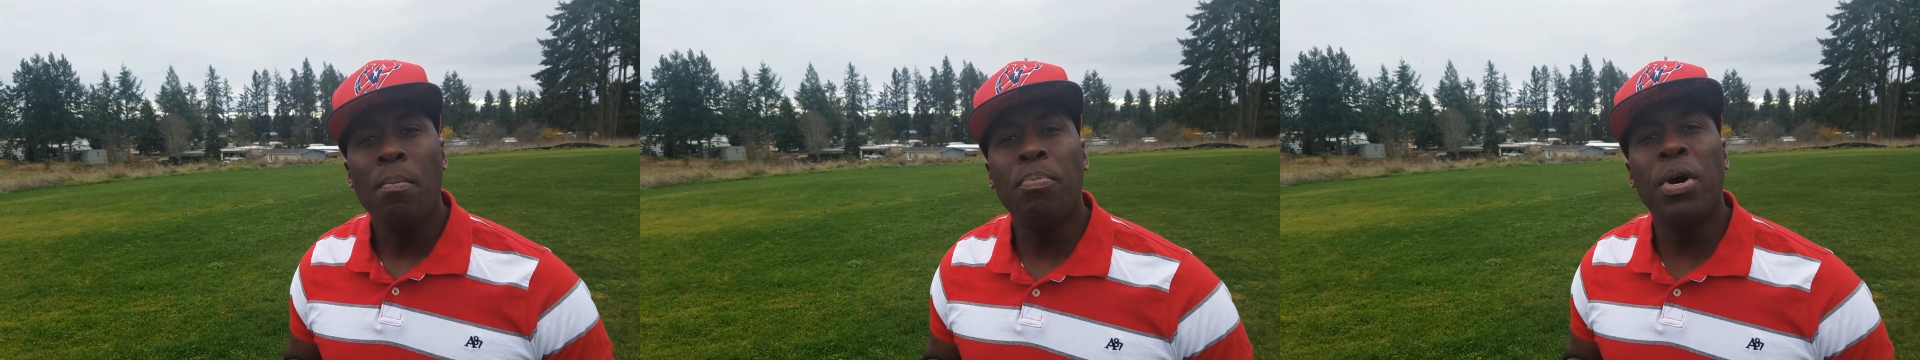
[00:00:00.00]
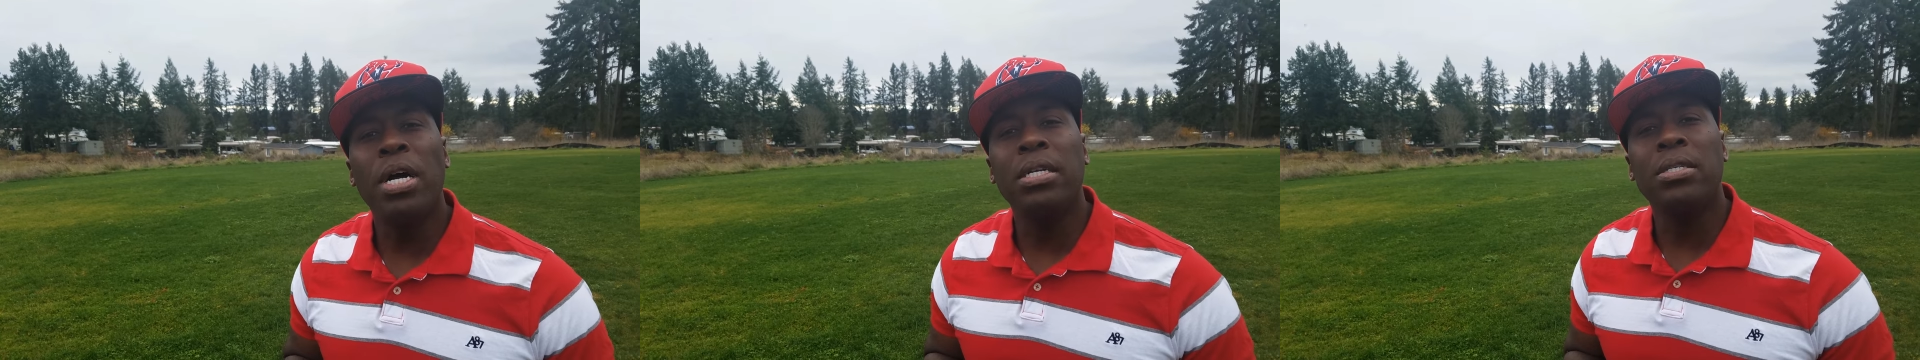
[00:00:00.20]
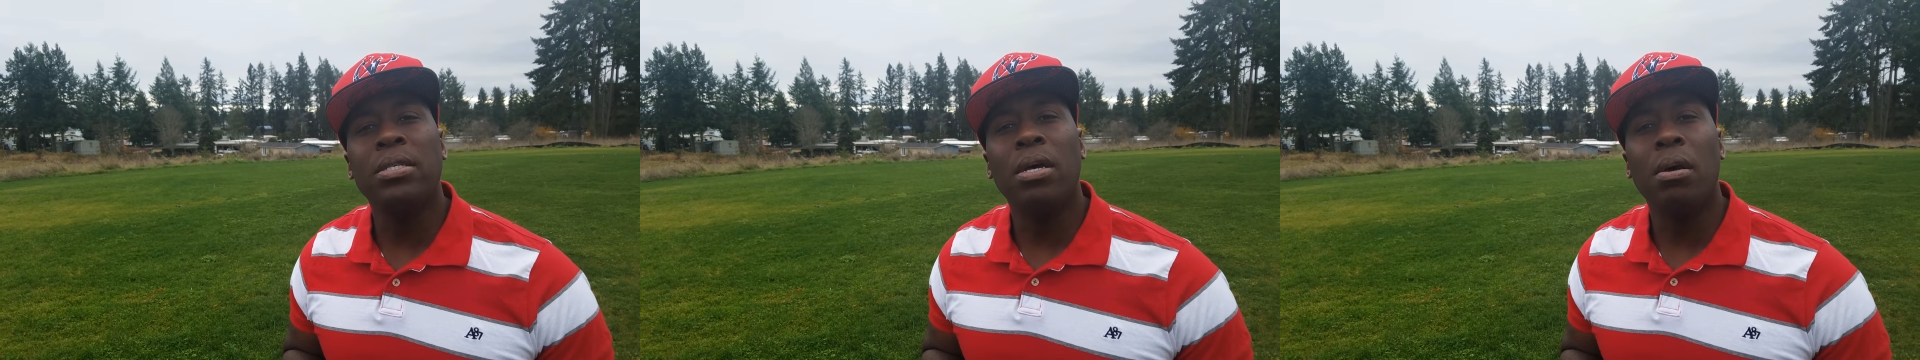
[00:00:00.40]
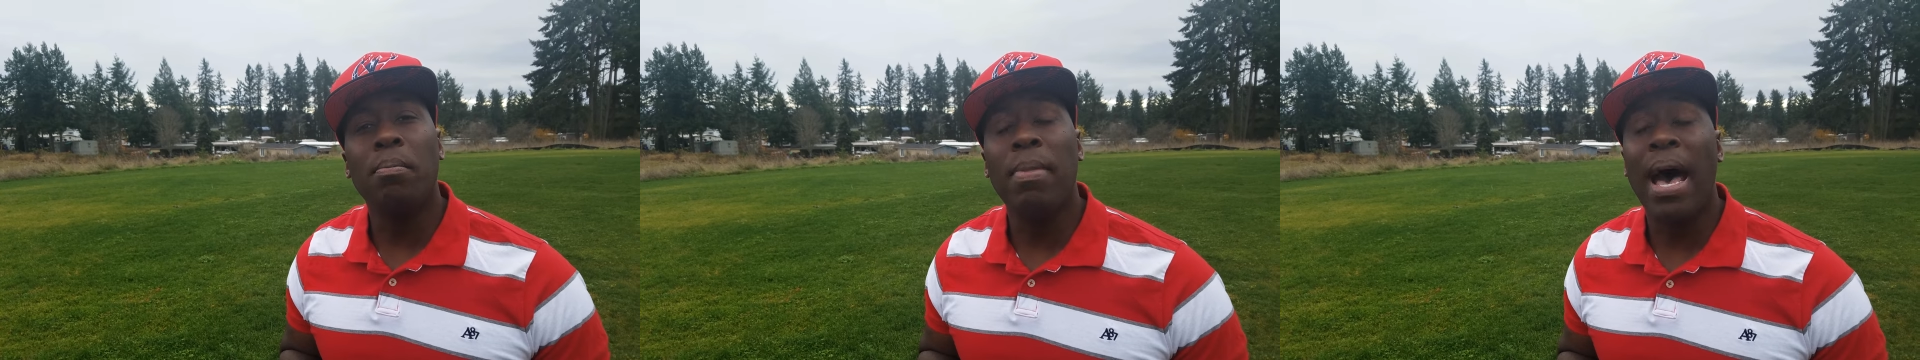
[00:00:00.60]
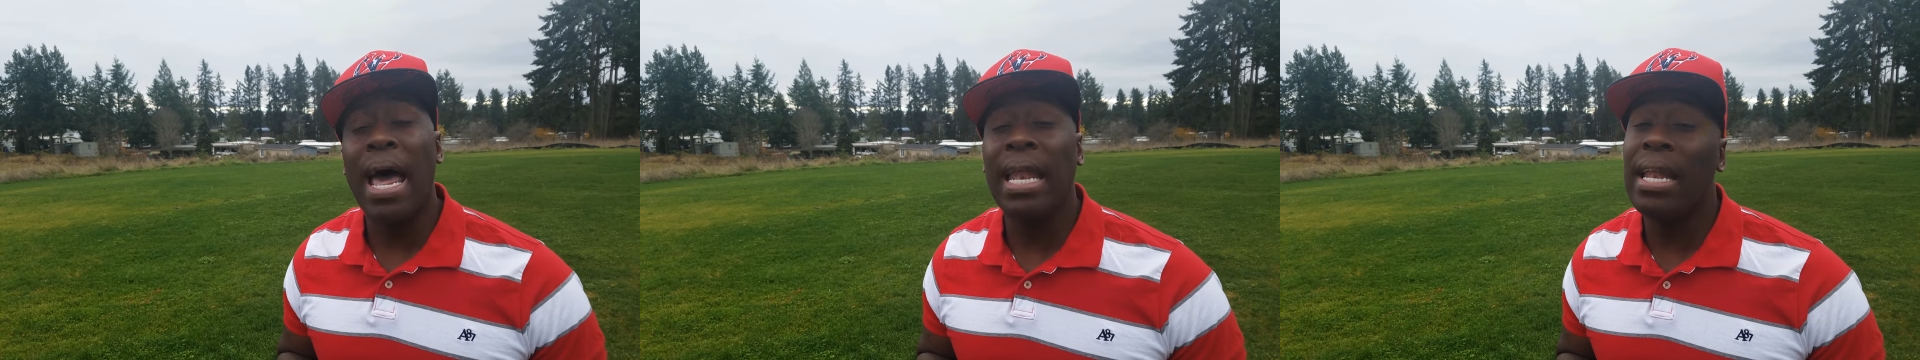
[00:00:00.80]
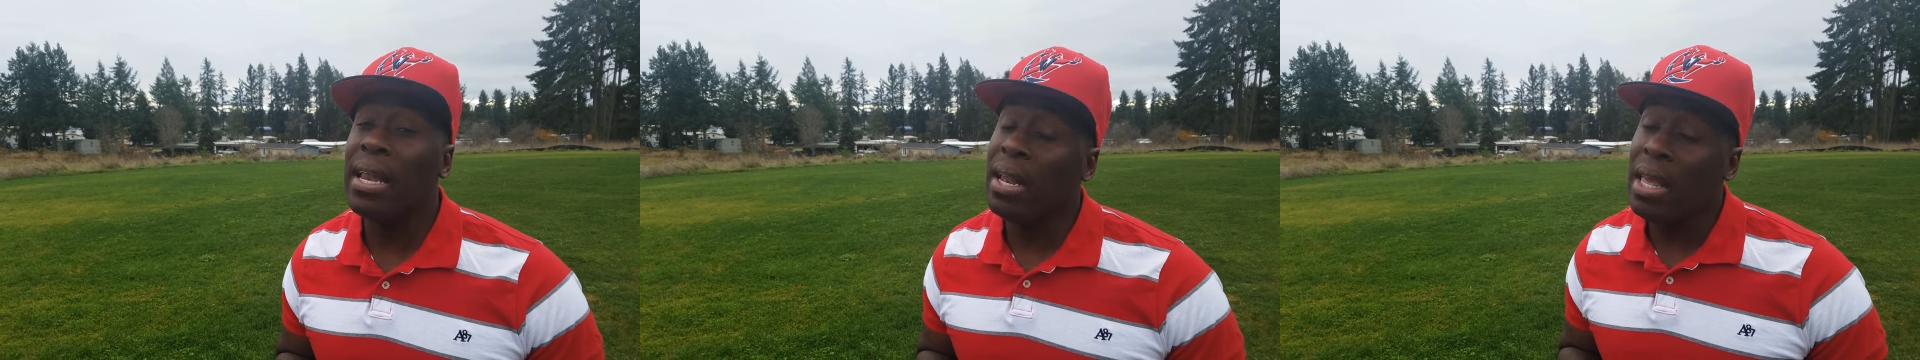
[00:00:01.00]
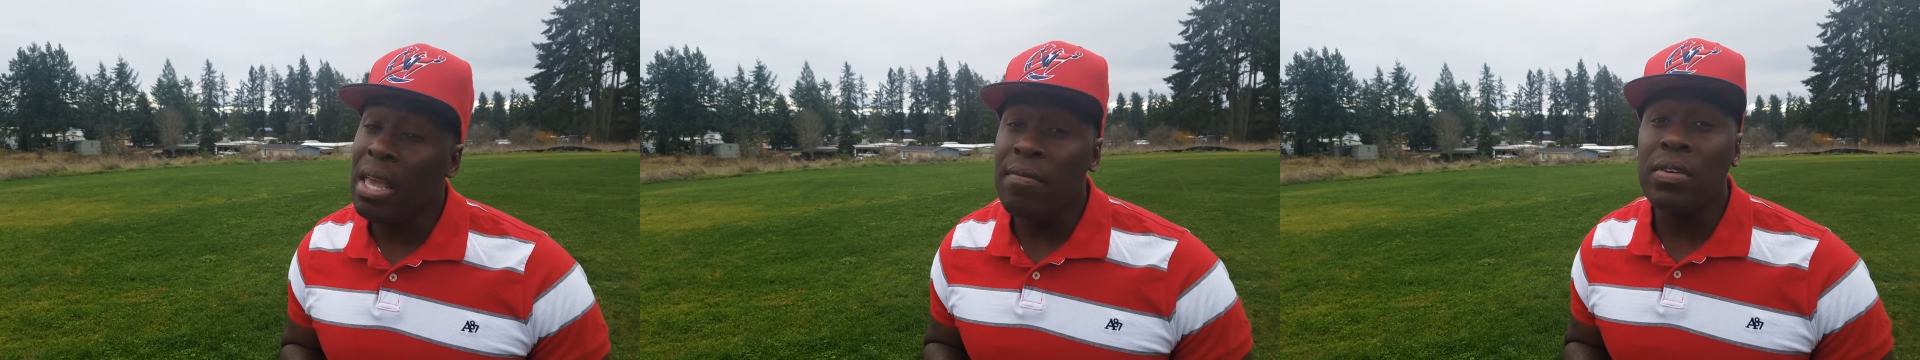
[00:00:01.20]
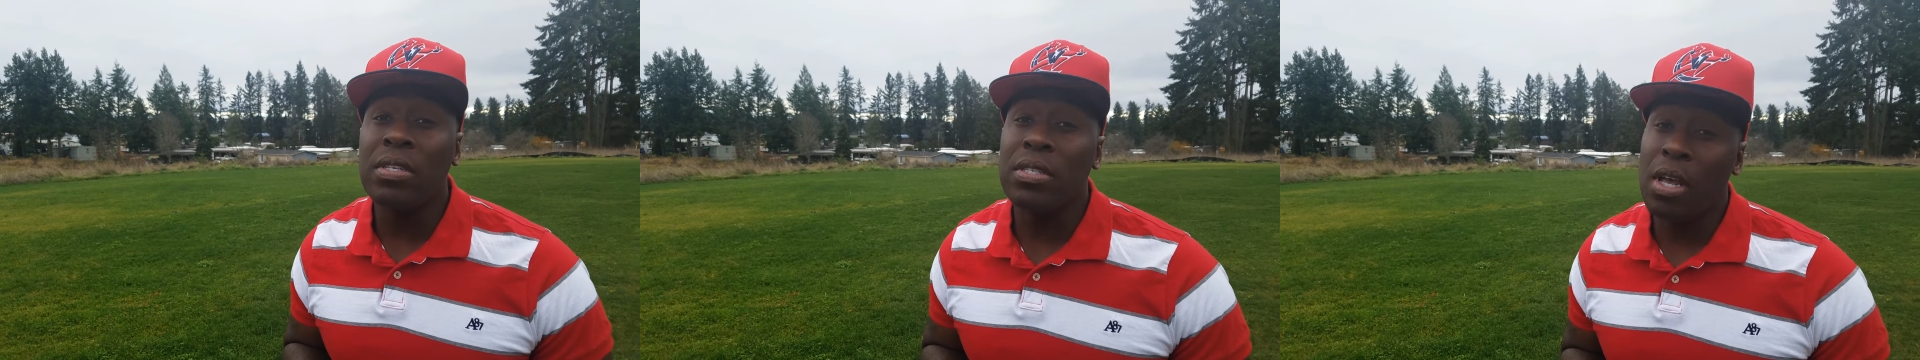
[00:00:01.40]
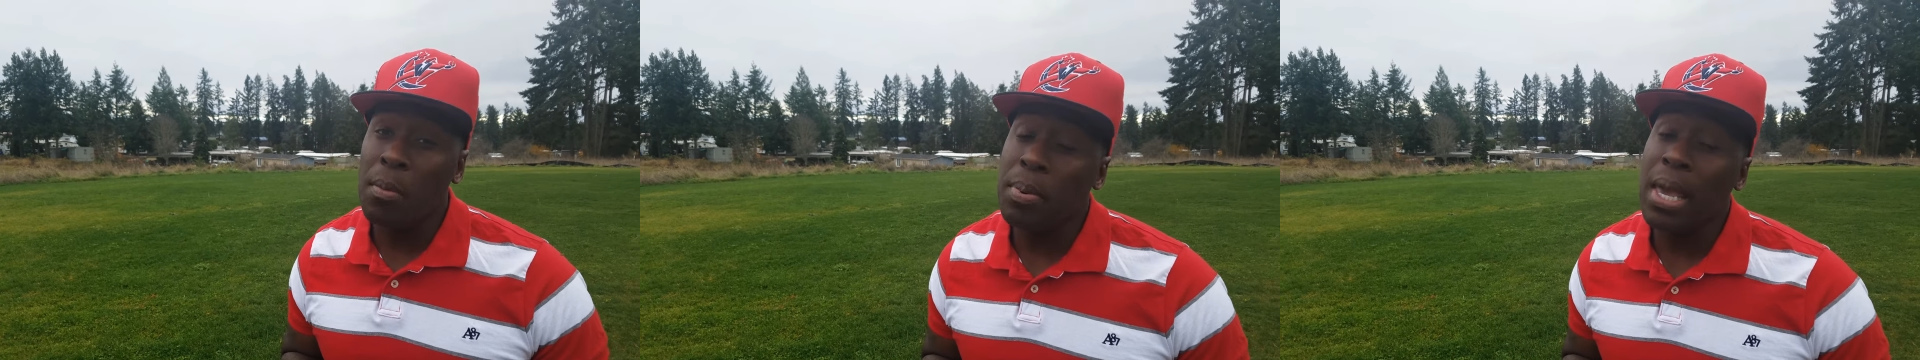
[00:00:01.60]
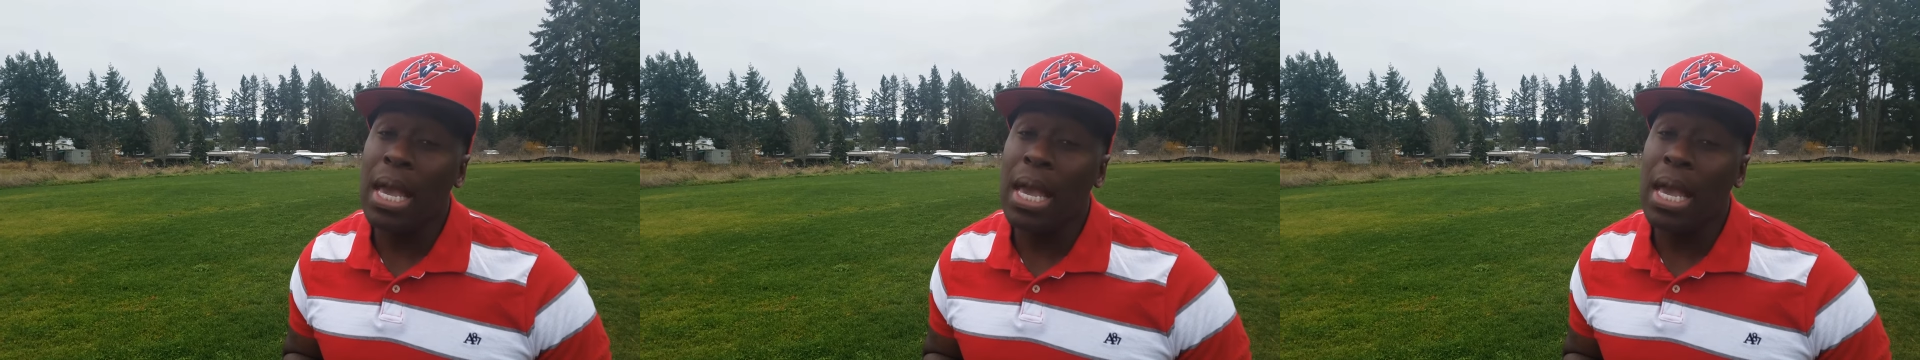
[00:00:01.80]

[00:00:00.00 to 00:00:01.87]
punch somebody, and in even some